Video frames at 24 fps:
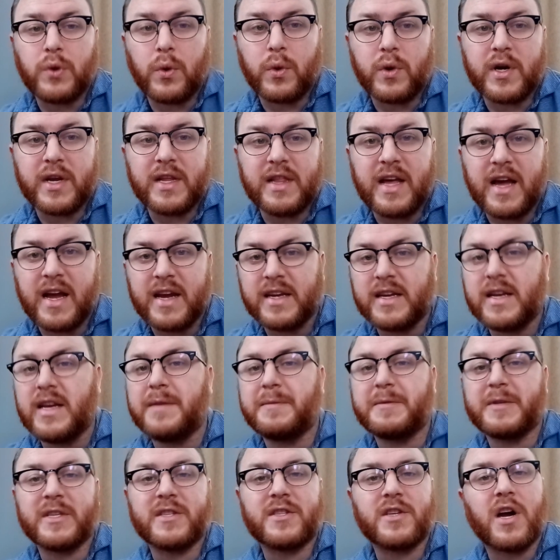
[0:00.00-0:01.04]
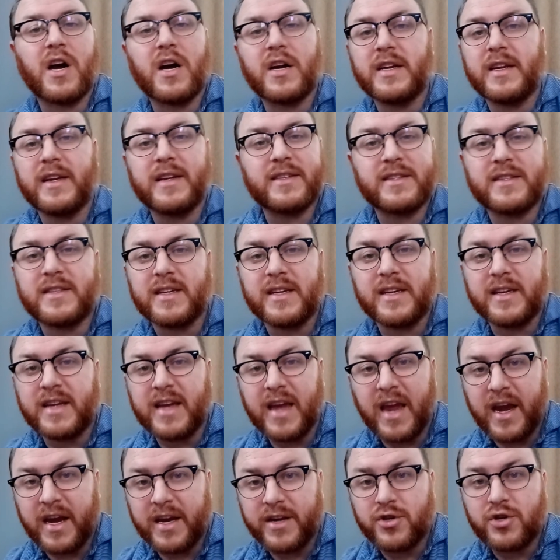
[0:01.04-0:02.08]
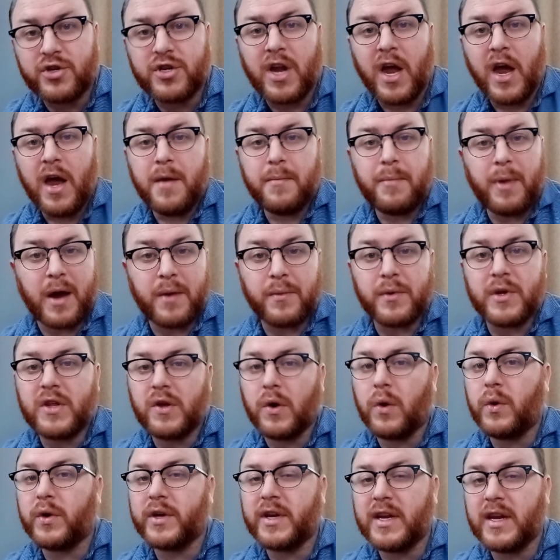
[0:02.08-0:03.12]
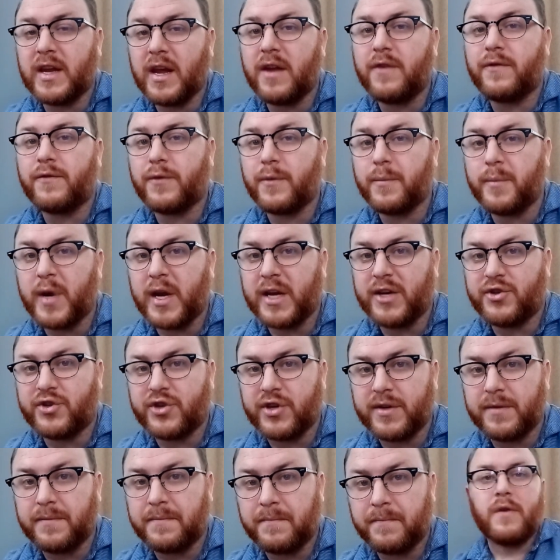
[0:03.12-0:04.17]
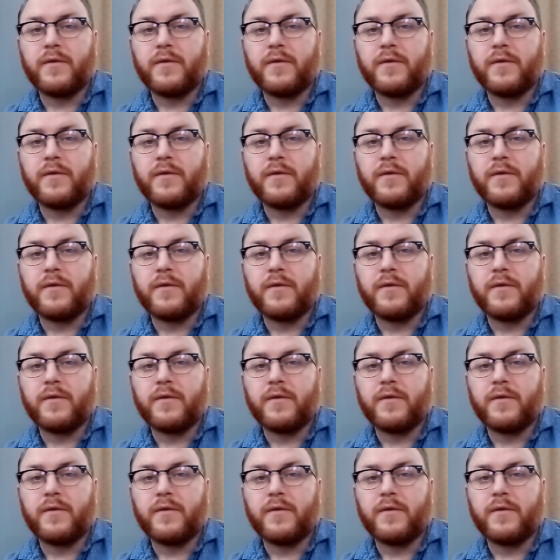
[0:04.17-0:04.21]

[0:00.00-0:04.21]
storyline keeps its audience engaged by withholding information.